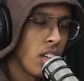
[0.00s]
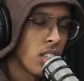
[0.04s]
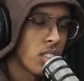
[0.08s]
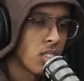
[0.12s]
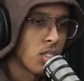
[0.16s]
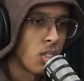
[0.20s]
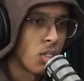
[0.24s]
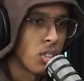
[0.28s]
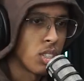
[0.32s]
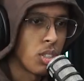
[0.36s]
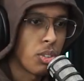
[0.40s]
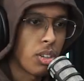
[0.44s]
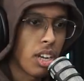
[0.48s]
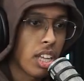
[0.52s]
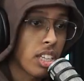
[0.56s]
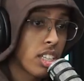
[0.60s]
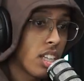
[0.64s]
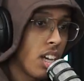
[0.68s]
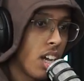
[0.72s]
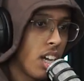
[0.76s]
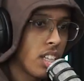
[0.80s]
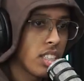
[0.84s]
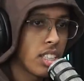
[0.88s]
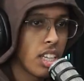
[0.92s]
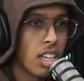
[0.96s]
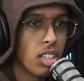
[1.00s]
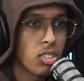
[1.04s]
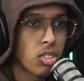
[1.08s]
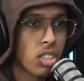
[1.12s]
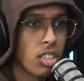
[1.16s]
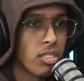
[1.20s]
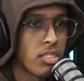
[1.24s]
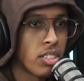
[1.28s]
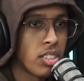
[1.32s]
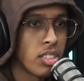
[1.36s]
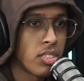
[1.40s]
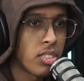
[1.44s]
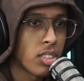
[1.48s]
So they were like, nah, they also have
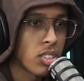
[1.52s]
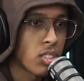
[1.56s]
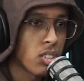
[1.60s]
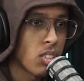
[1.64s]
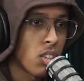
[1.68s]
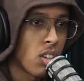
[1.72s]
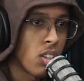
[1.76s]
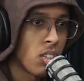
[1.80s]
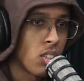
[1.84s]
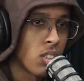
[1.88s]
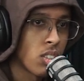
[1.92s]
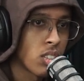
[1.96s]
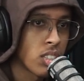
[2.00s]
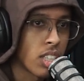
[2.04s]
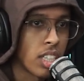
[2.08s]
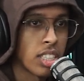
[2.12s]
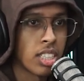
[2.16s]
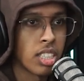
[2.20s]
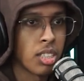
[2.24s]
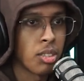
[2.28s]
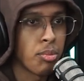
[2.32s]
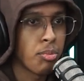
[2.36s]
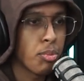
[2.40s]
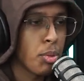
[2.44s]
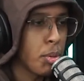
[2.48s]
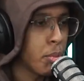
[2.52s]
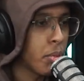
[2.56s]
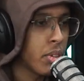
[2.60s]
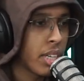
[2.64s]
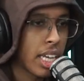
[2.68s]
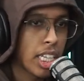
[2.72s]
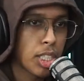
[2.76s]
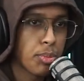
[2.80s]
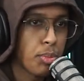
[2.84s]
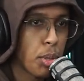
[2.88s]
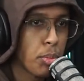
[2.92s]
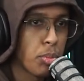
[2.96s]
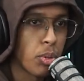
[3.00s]
different songs, and we were nice
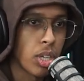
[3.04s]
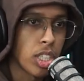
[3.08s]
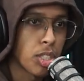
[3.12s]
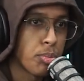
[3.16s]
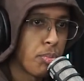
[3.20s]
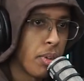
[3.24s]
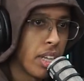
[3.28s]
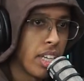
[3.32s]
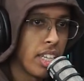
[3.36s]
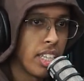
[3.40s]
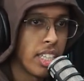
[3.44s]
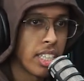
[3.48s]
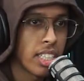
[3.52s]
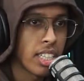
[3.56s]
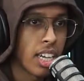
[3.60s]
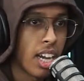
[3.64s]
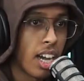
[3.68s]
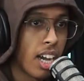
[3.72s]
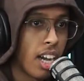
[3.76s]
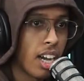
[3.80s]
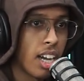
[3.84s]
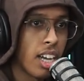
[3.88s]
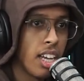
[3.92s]
people explaining, haha.